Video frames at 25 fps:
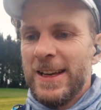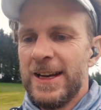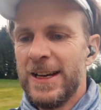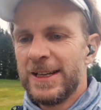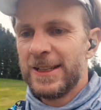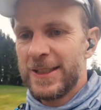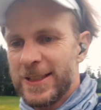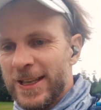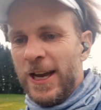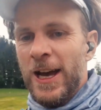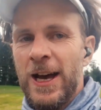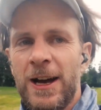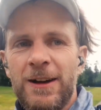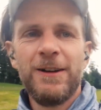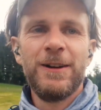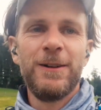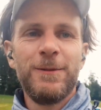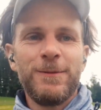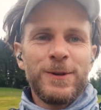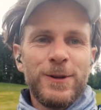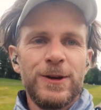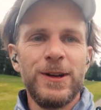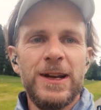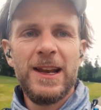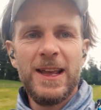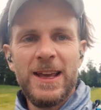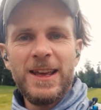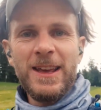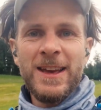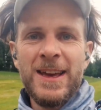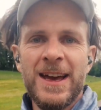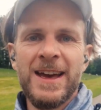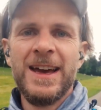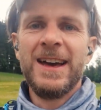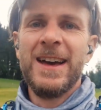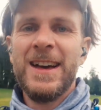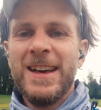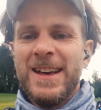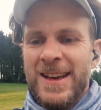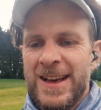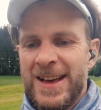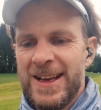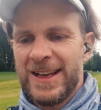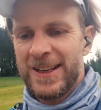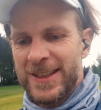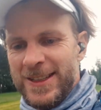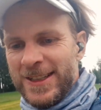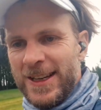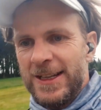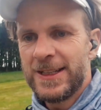So I'm really
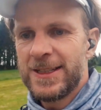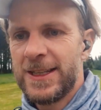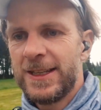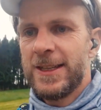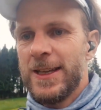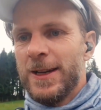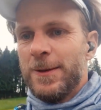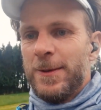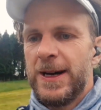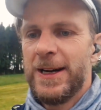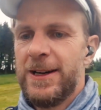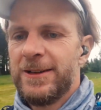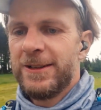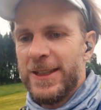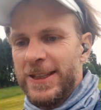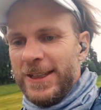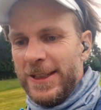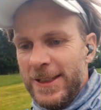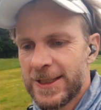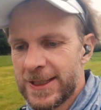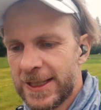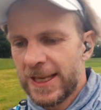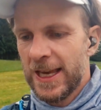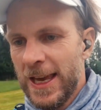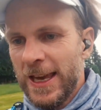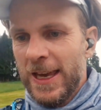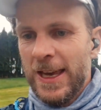excited about this,